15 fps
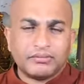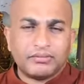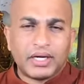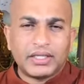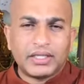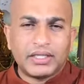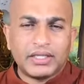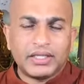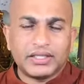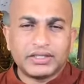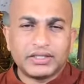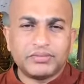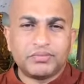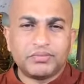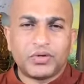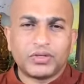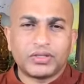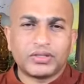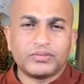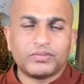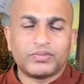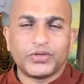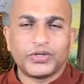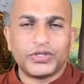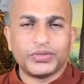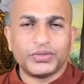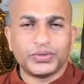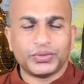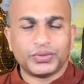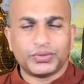But it is important for
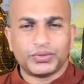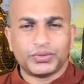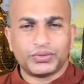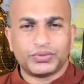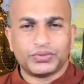you